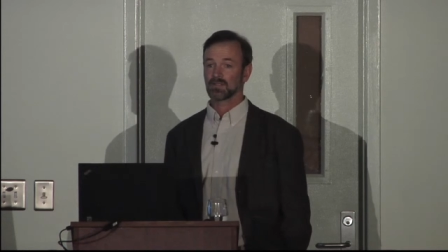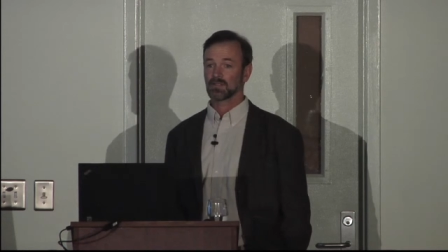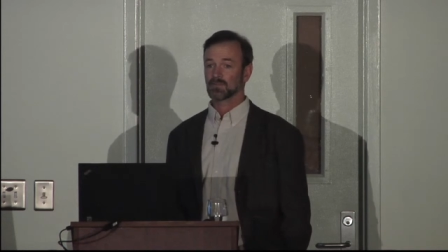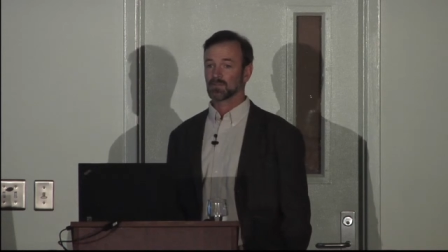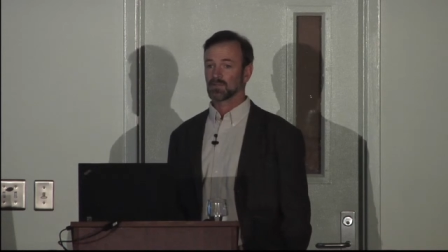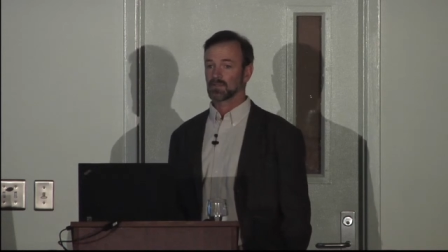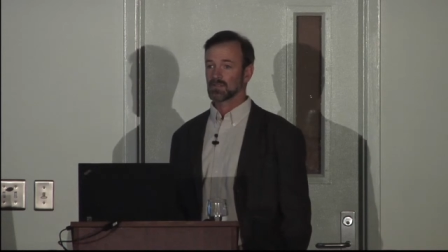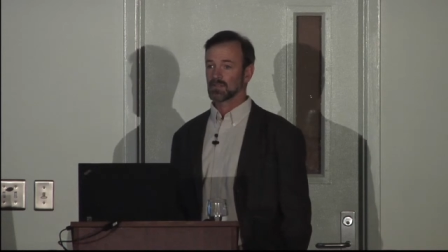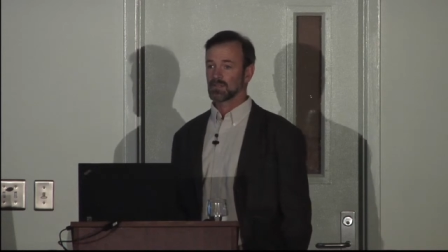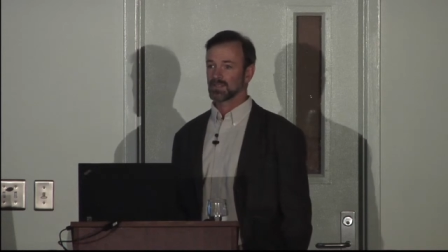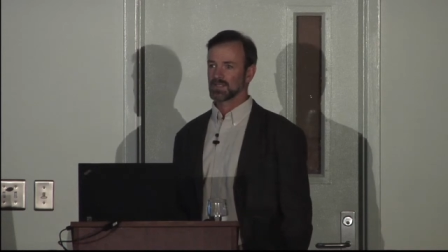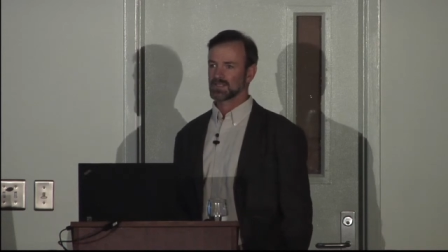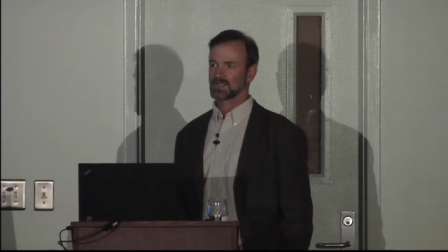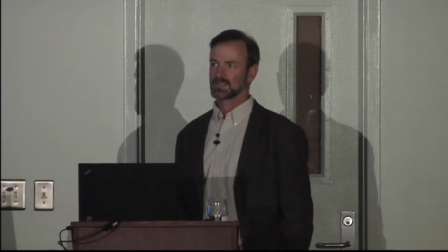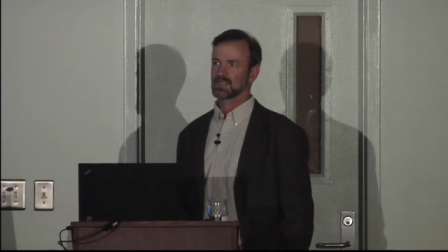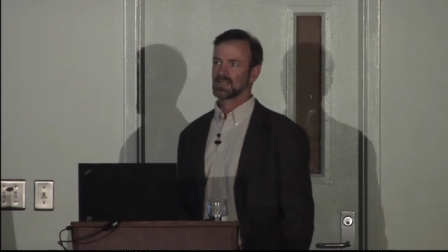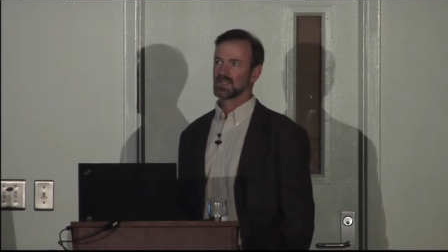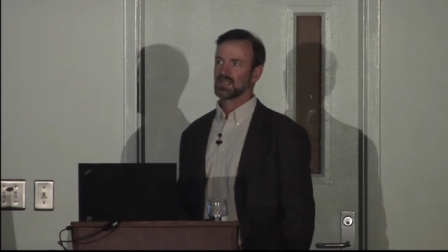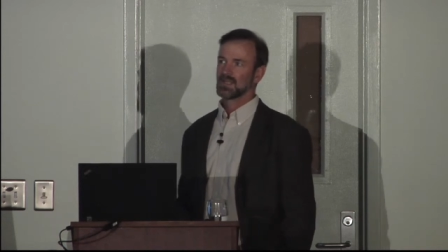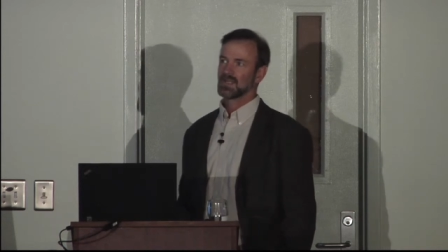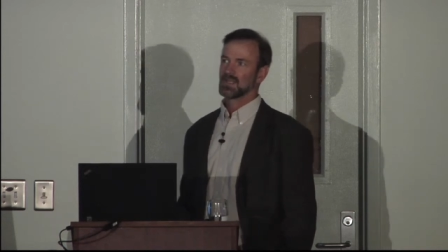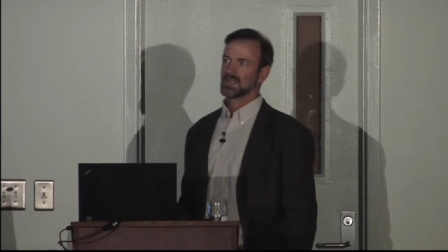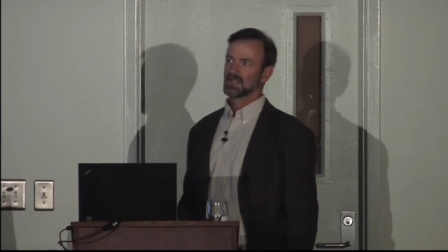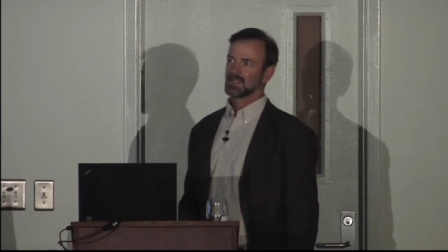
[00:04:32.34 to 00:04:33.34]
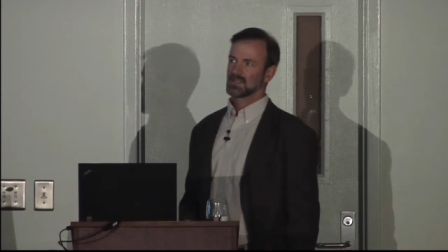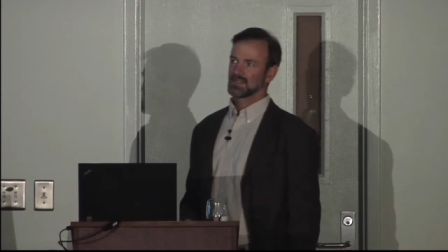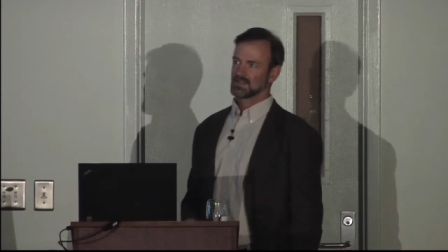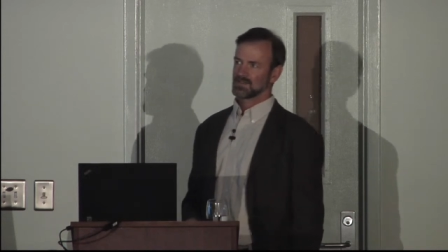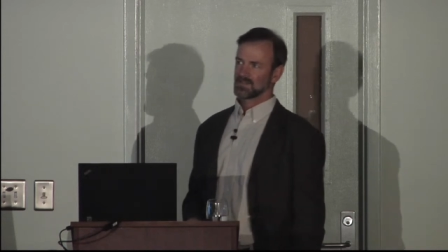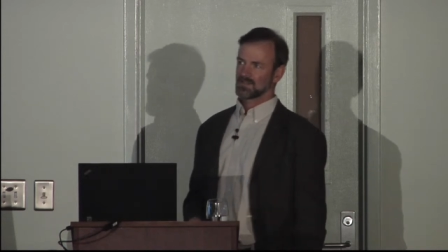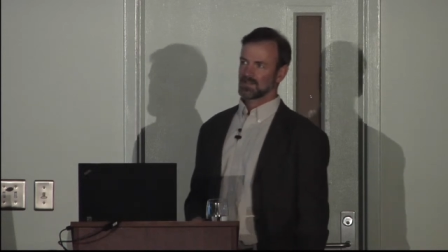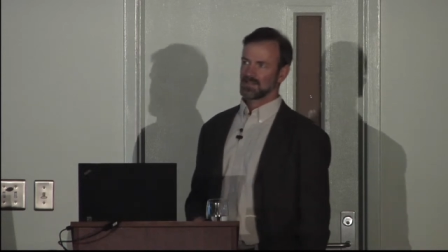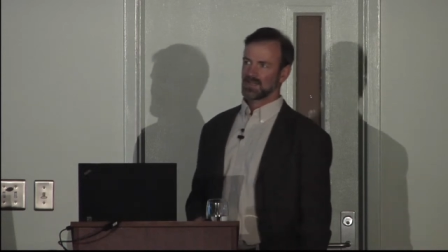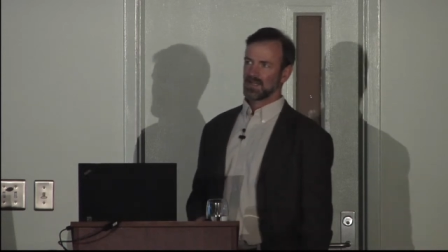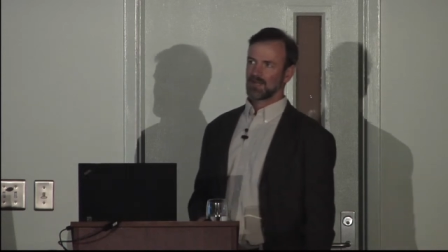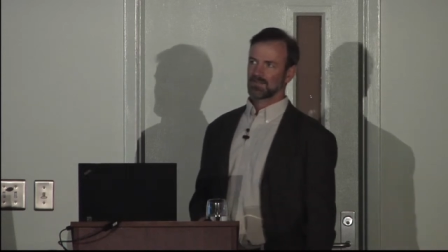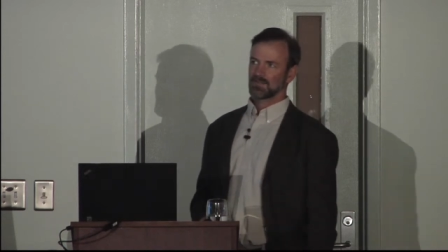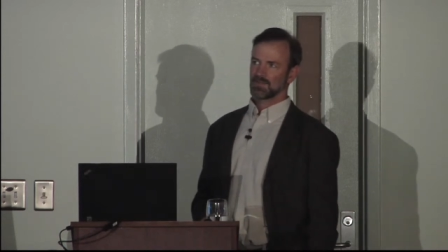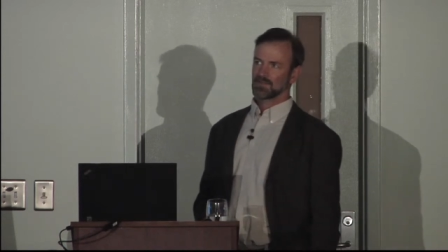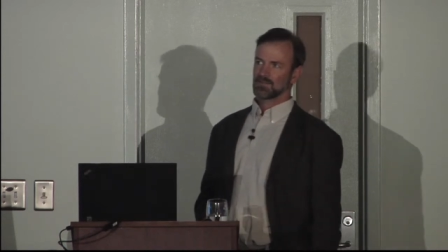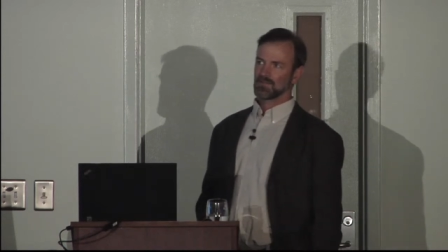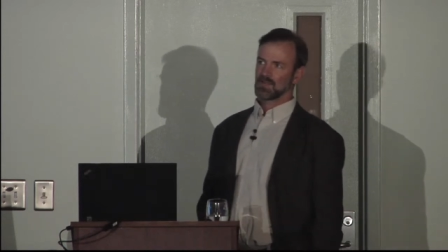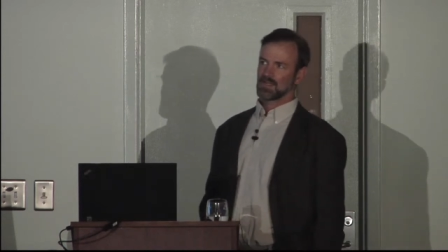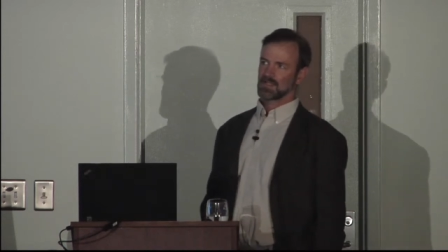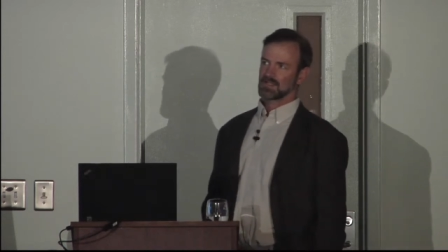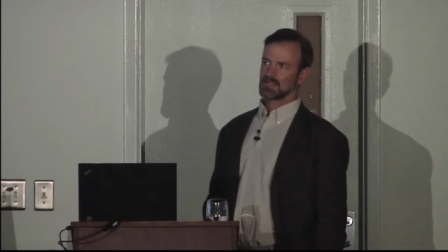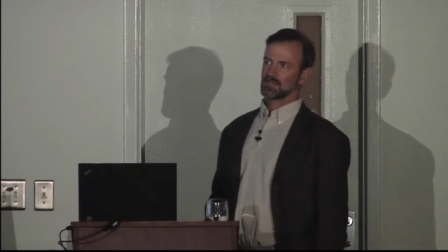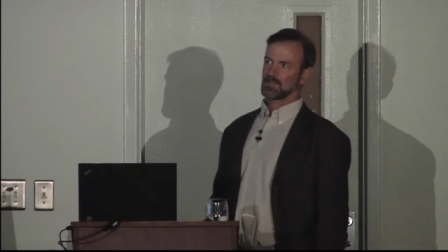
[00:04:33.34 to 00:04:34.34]
in the world. It's considered to have the
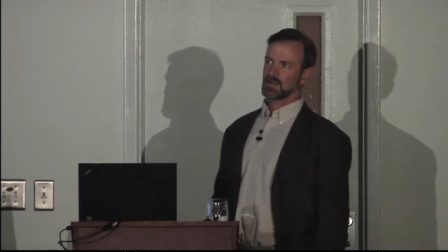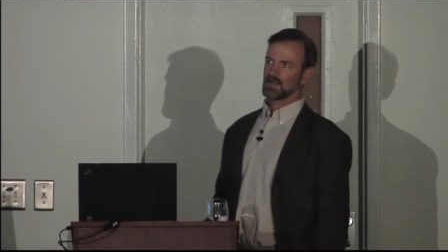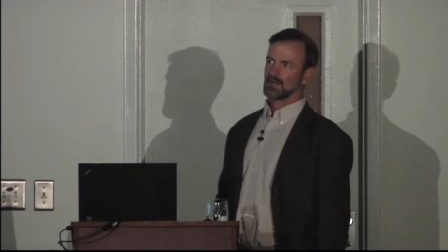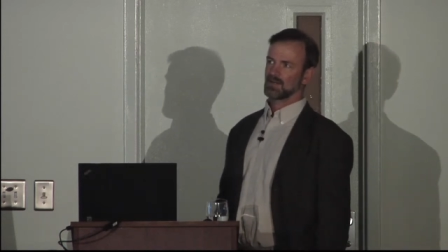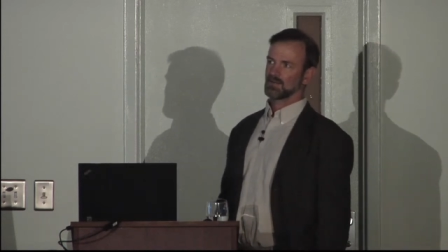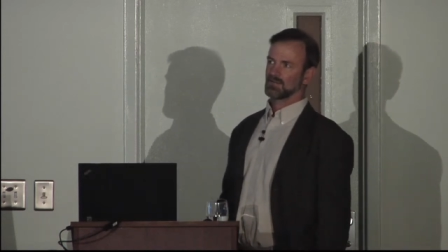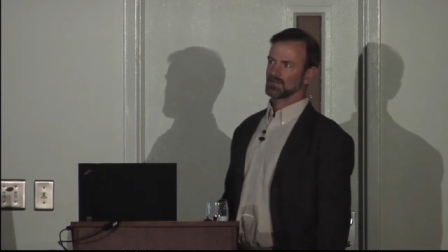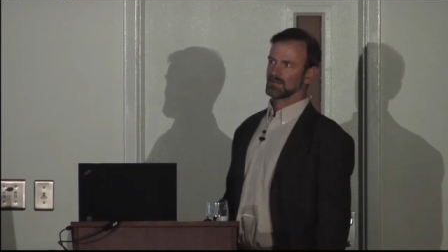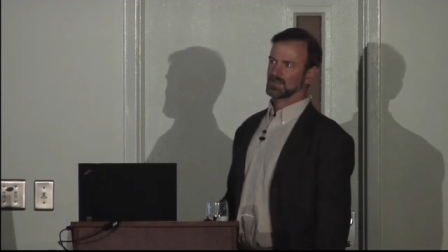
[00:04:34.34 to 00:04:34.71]
greatest amount